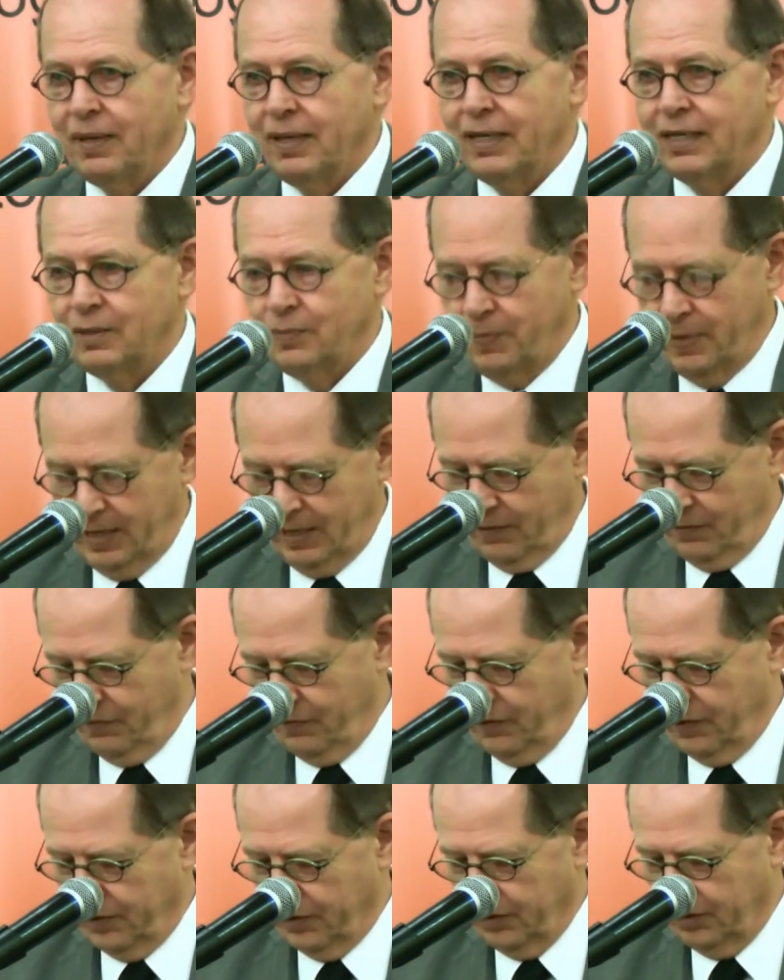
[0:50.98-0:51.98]
is being
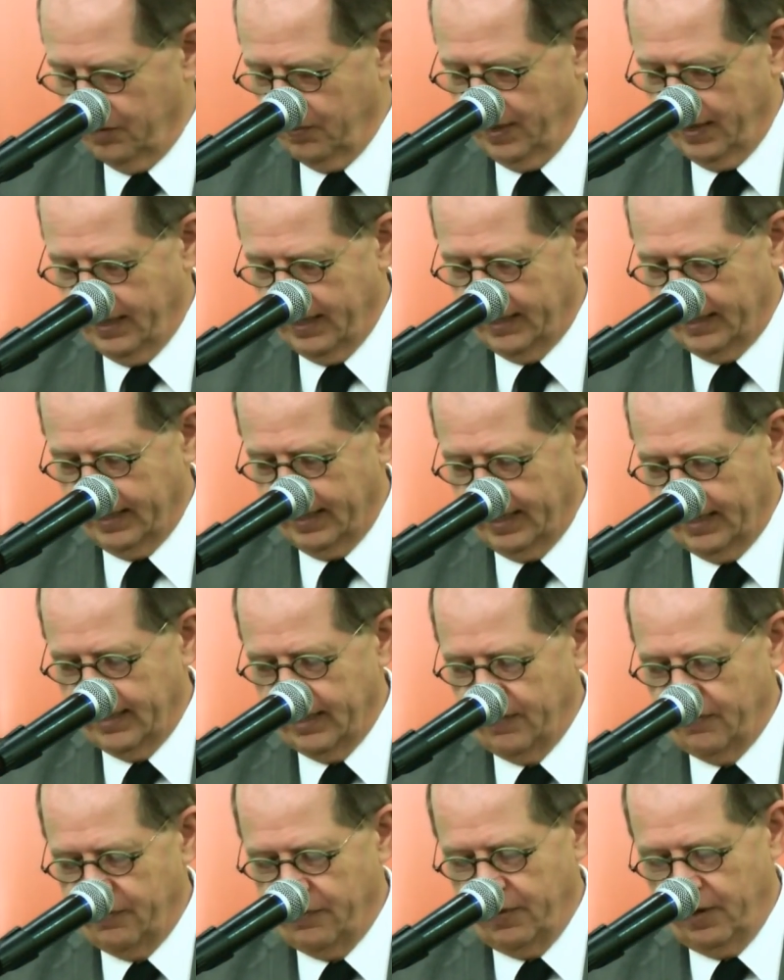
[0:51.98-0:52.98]
funded by the
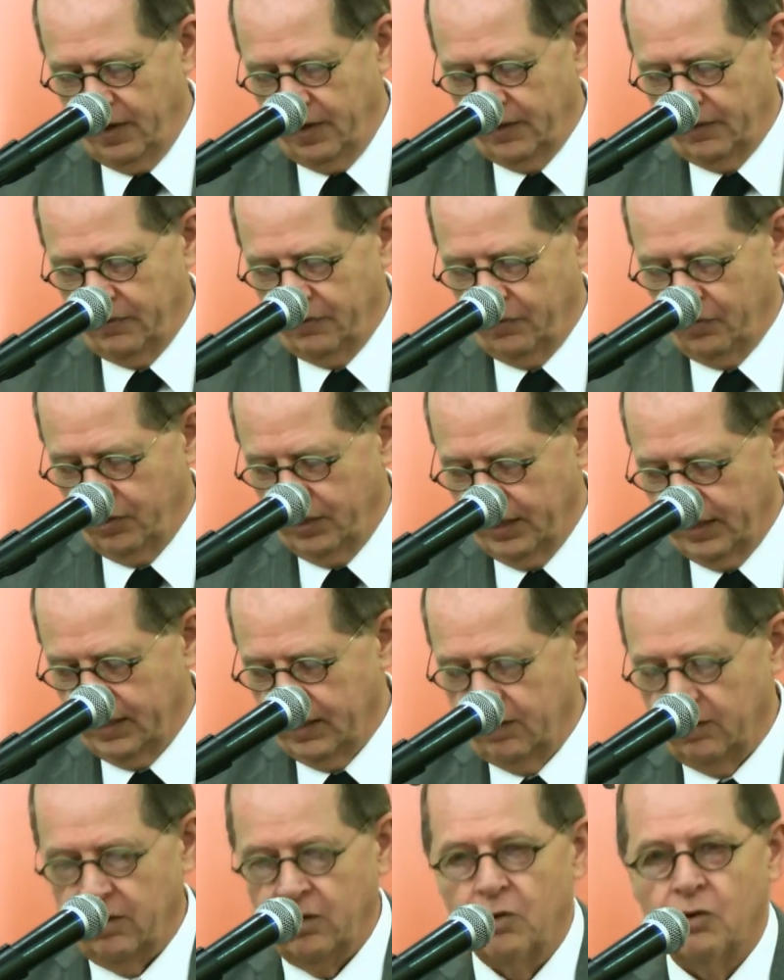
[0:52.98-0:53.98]
Canada Fund for
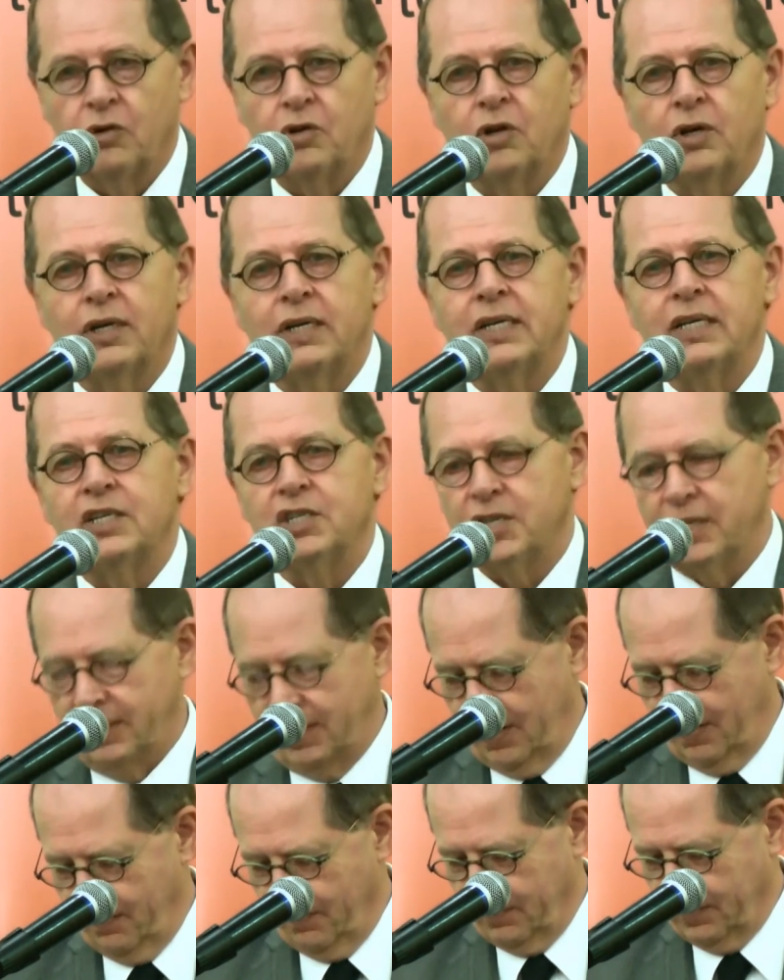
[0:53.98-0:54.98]
Local
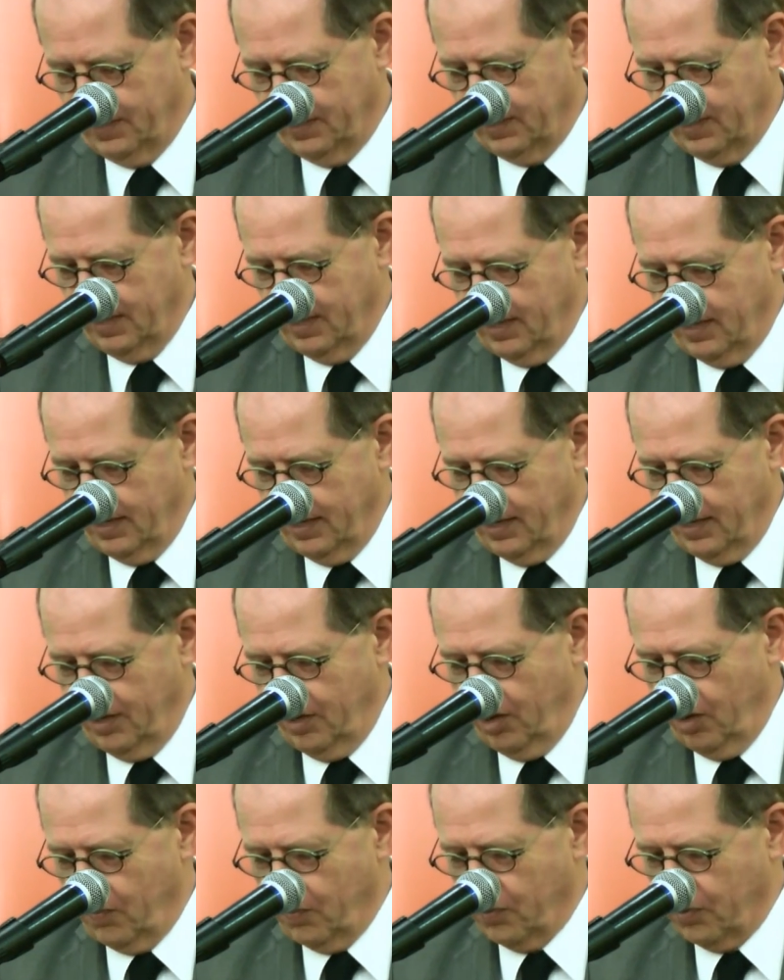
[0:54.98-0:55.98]
Initiatives,
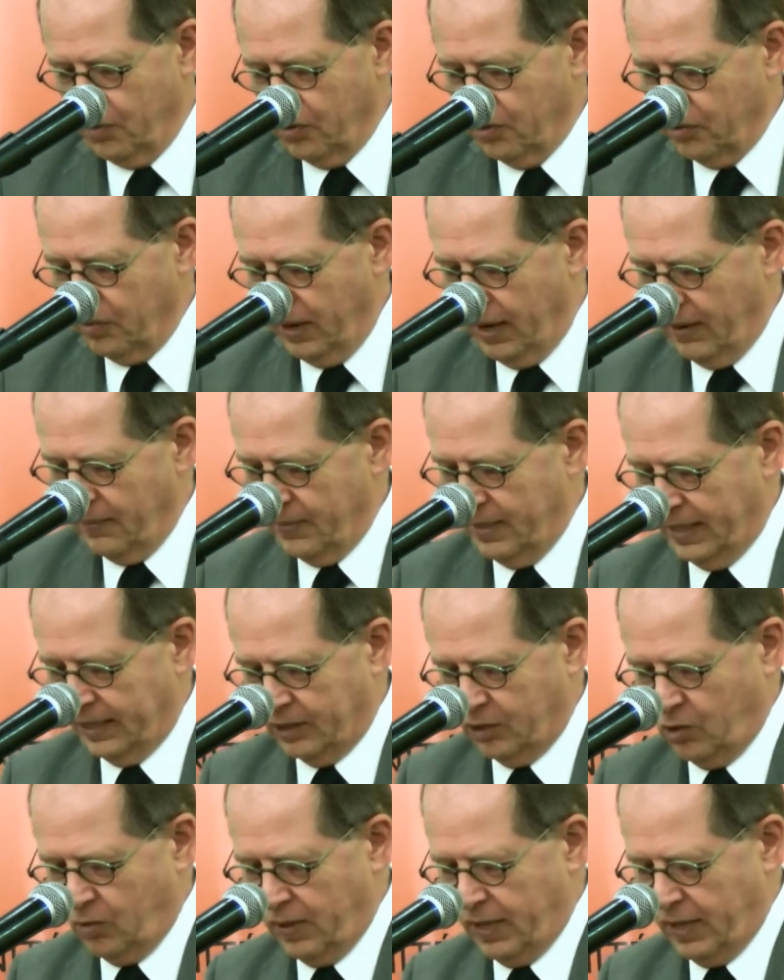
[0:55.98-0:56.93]
a program that